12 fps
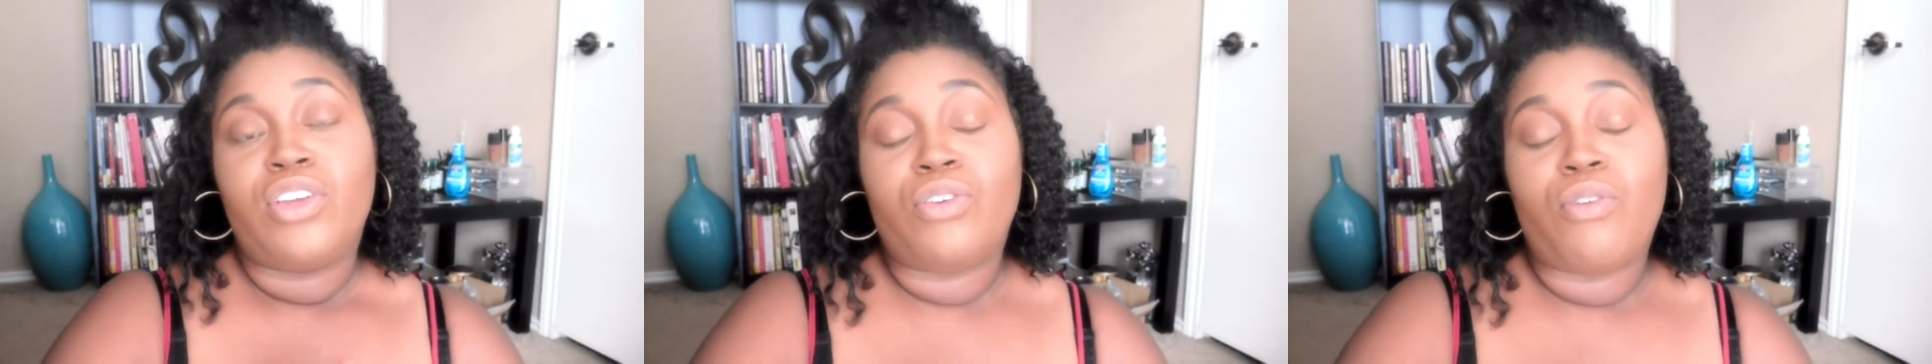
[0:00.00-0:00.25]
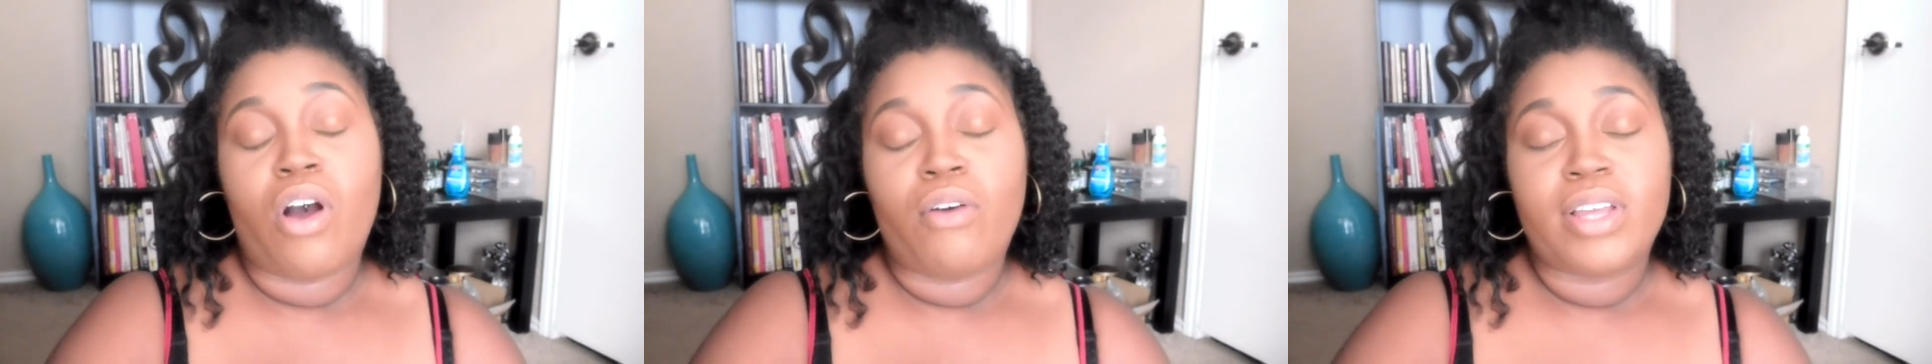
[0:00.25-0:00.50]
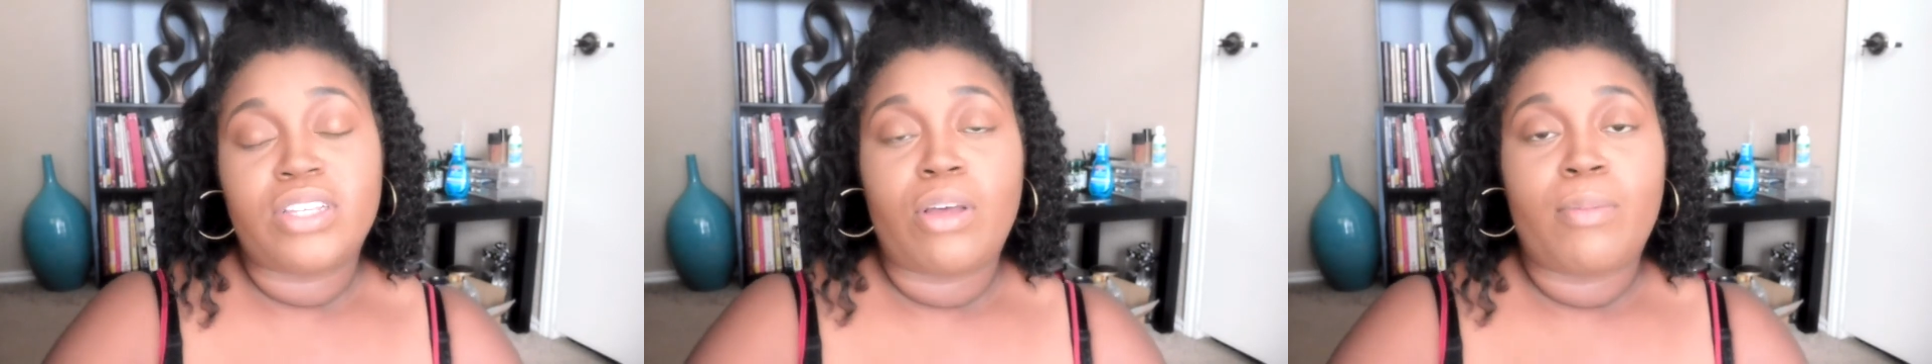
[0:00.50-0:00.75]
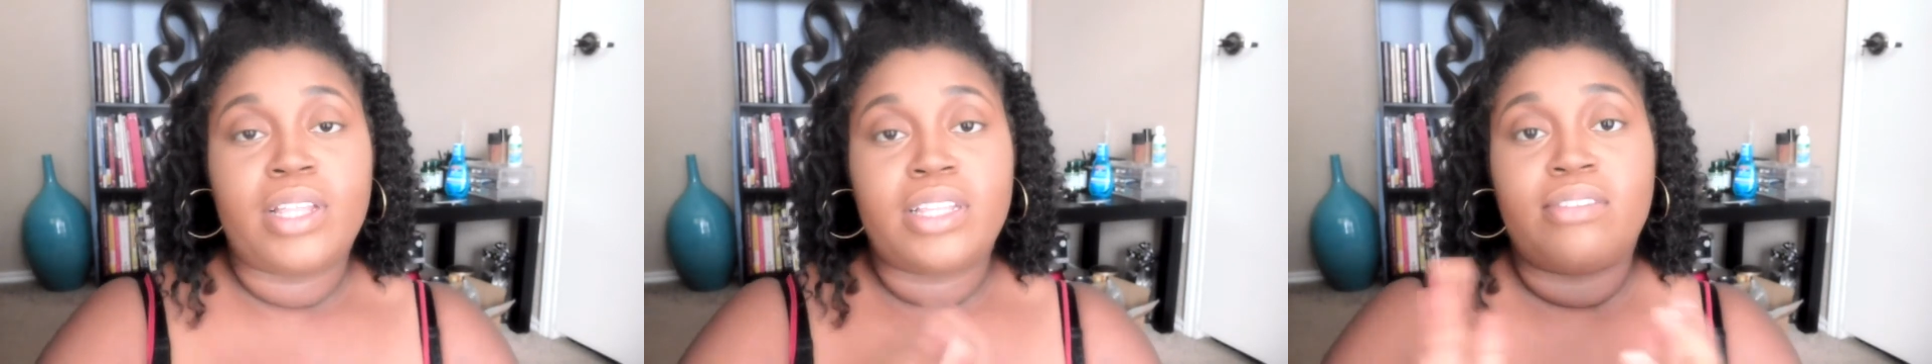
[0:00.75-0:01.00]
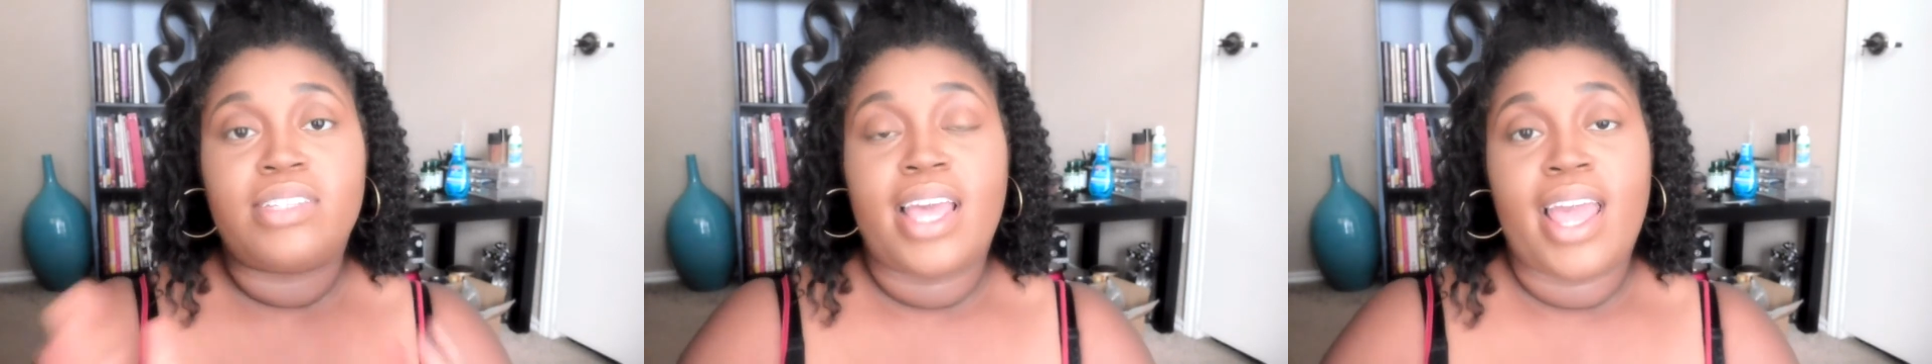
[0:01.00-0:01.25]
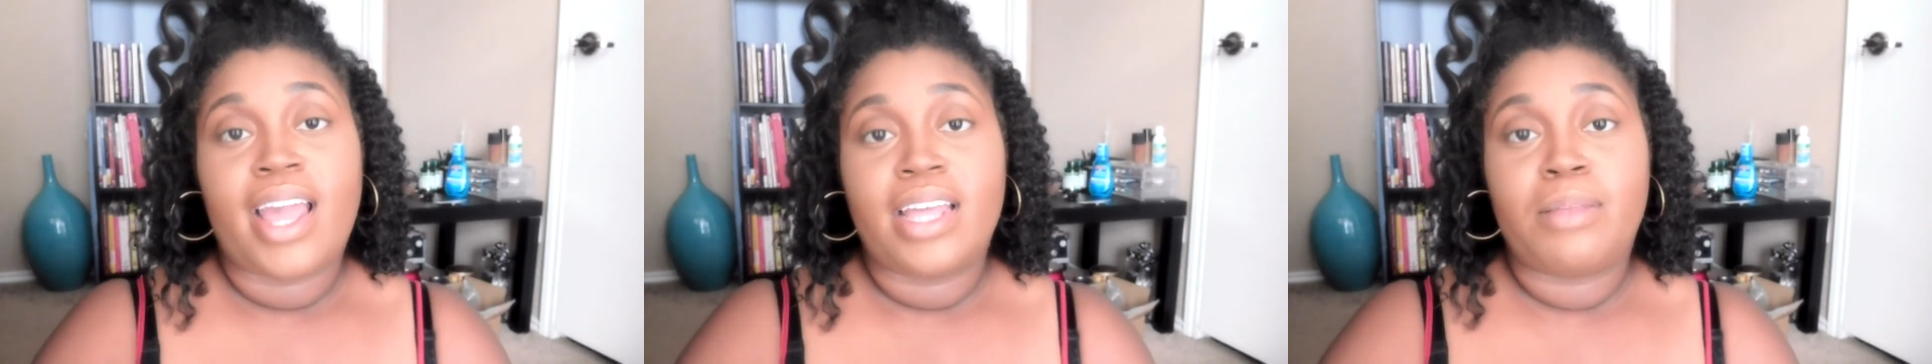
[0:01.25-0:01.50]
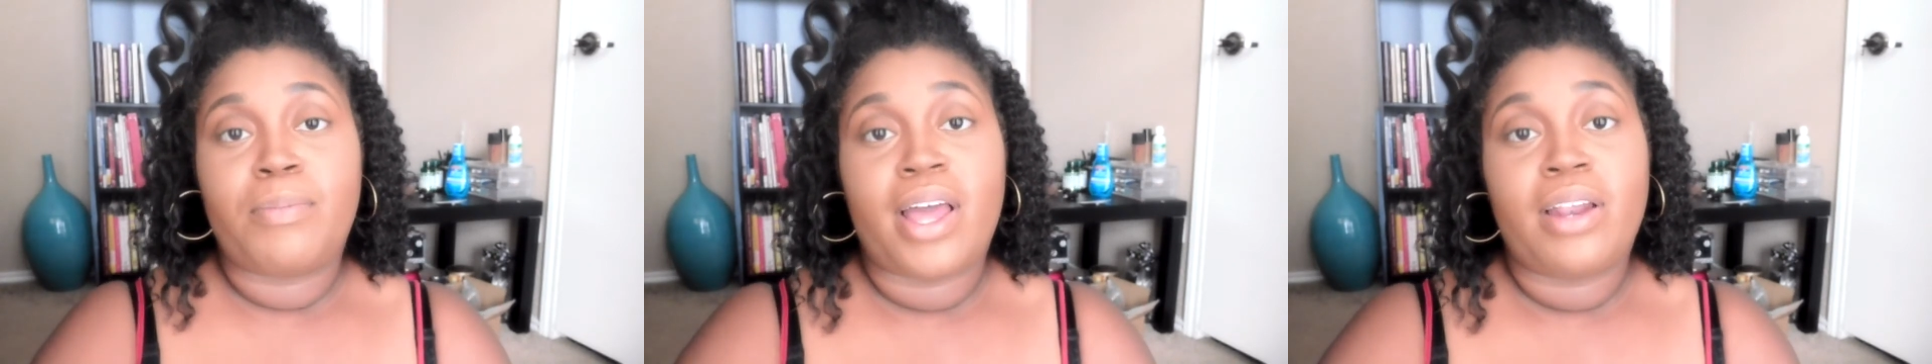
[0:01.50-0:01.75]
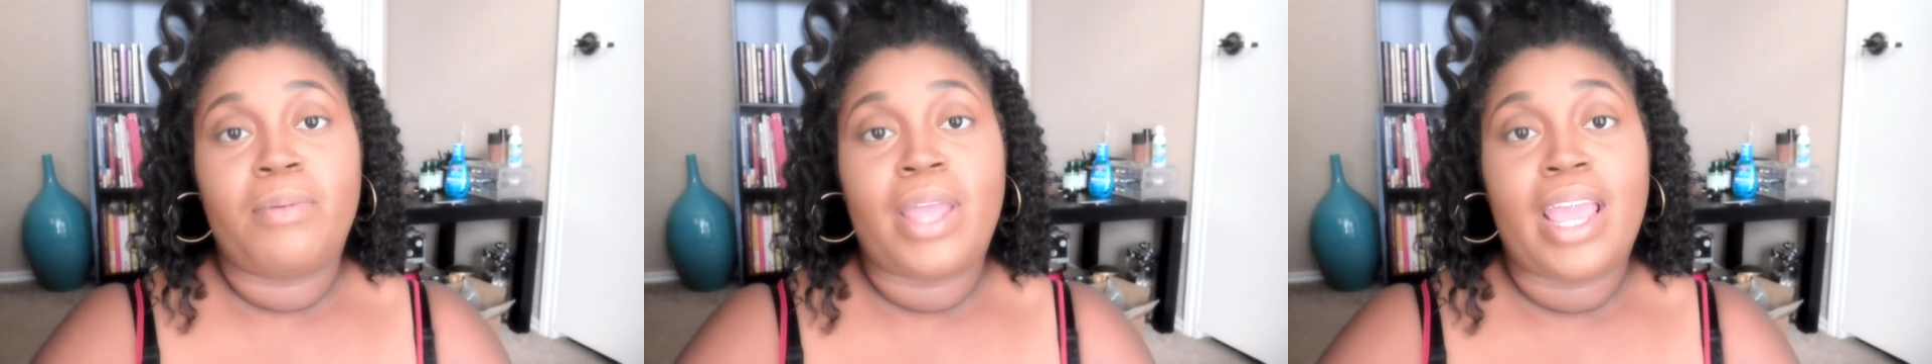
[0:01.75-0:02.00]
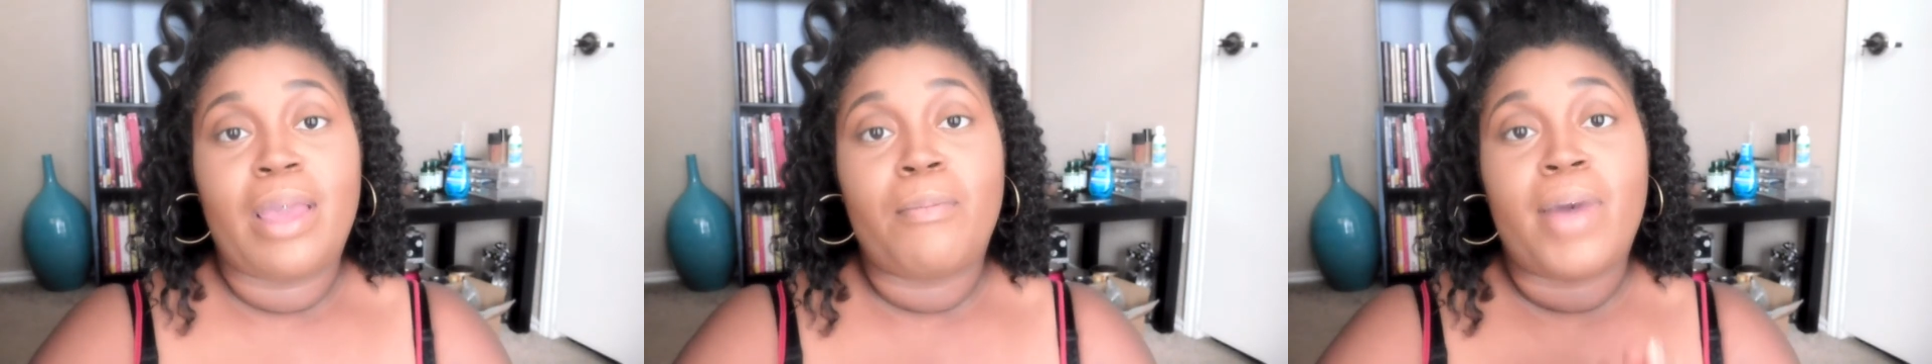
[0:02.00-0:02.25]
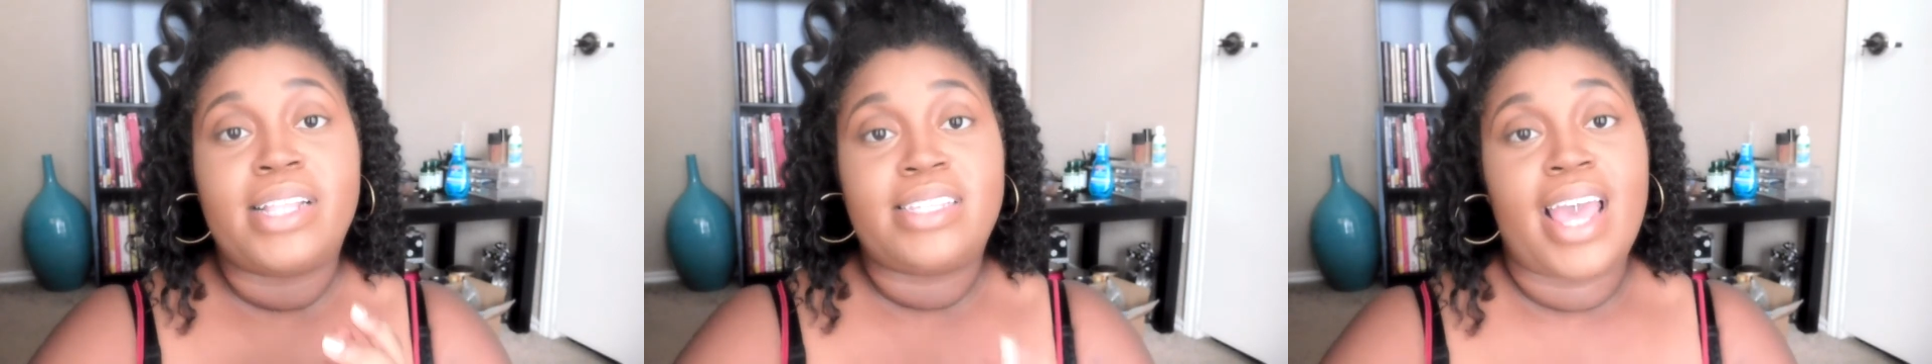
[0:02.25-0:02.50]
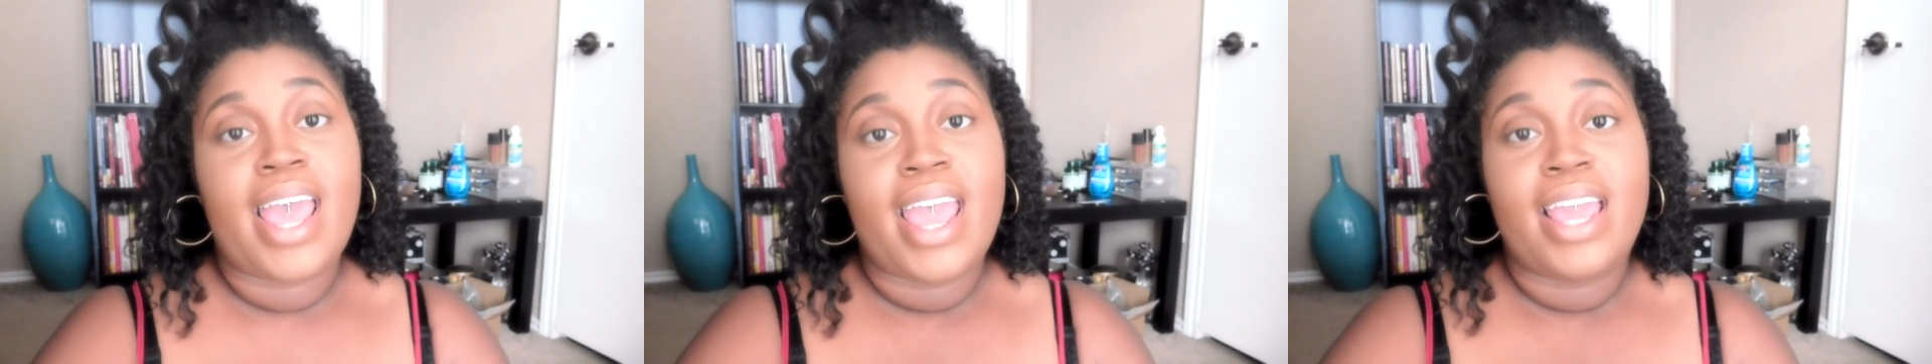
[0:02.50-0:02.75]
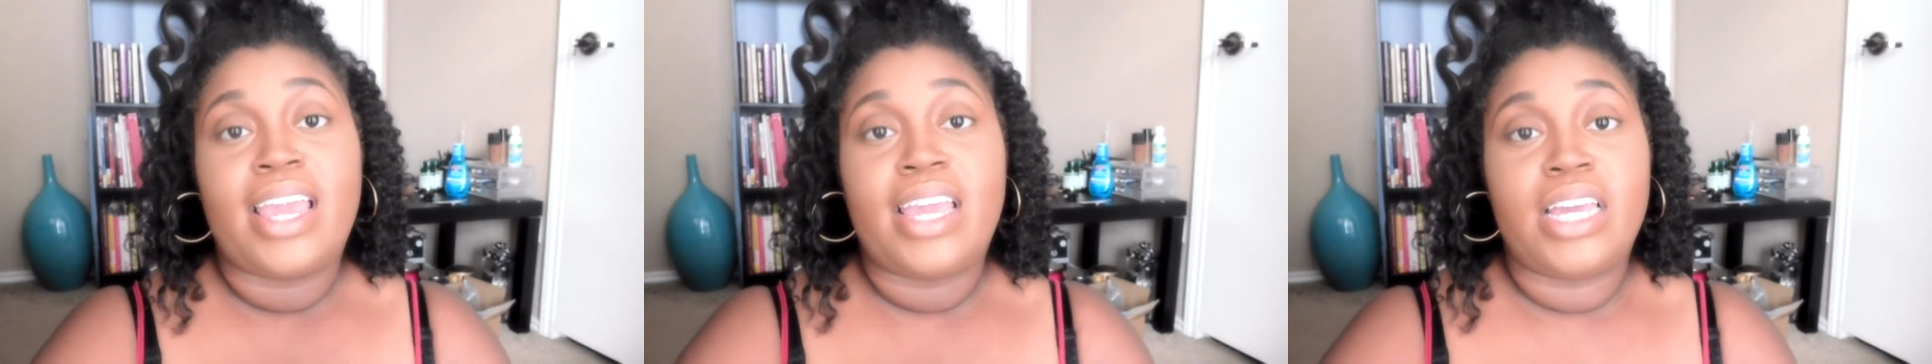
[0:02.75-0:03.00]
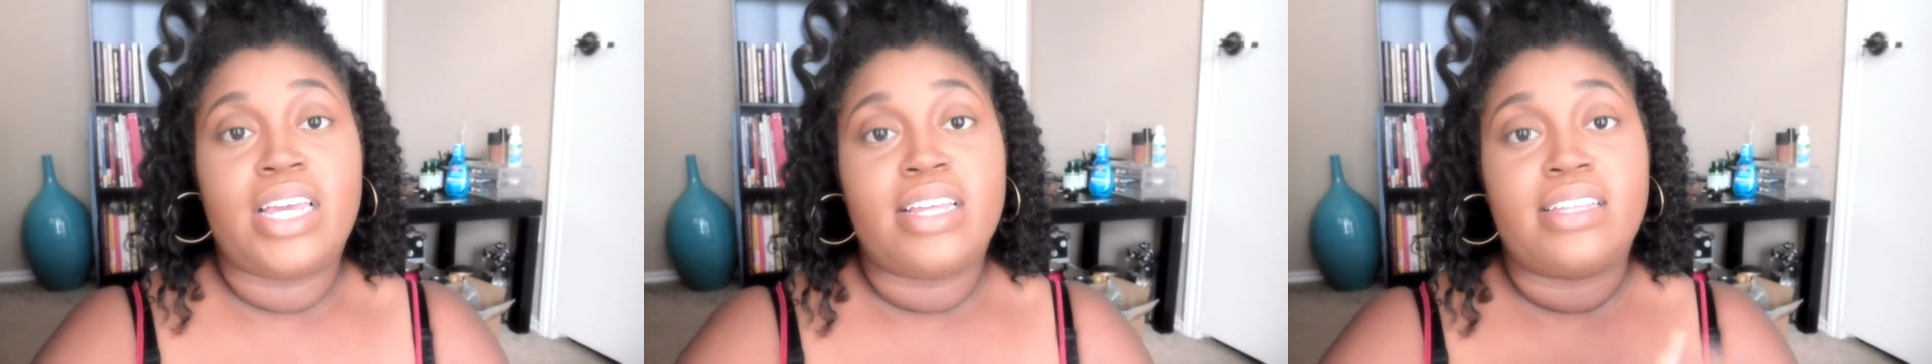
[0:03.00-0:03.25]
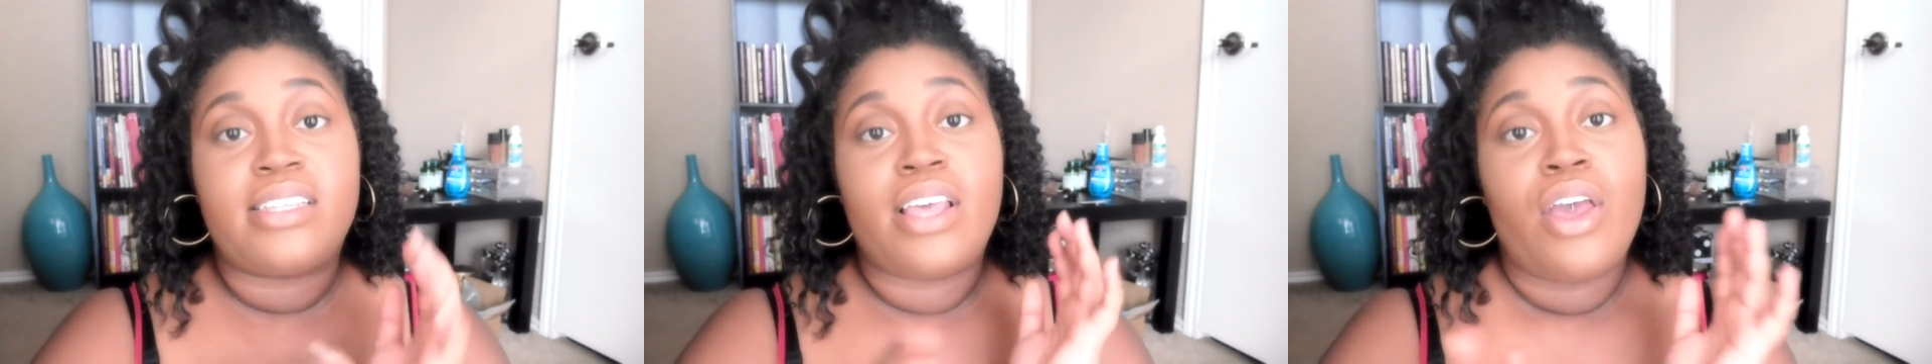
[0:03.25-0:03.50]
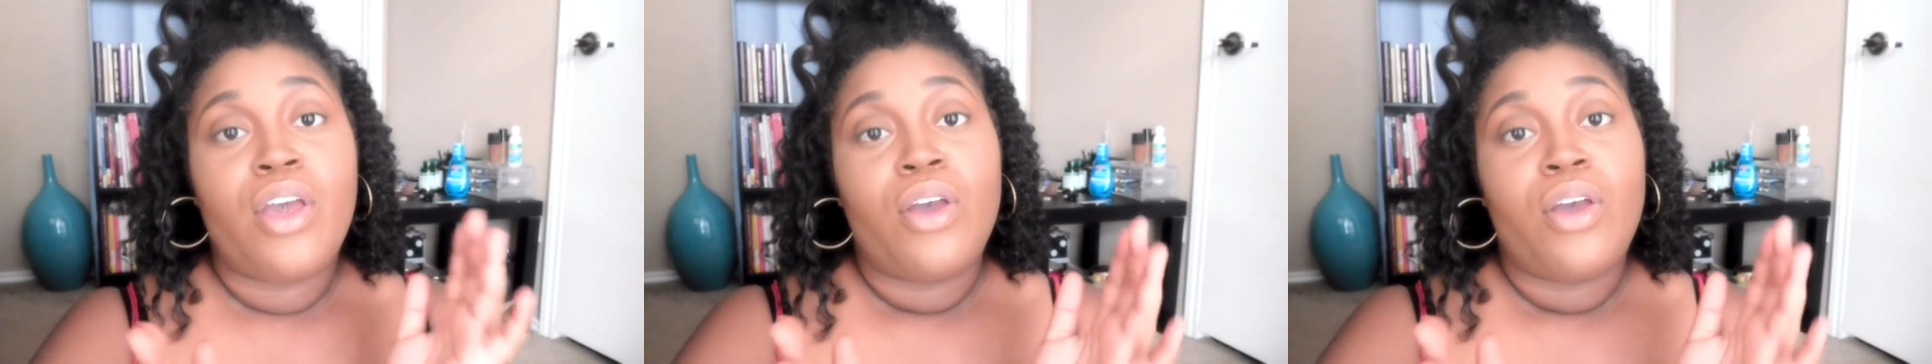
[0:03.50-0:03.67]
you always saw my little tag at the bottom, and my tag is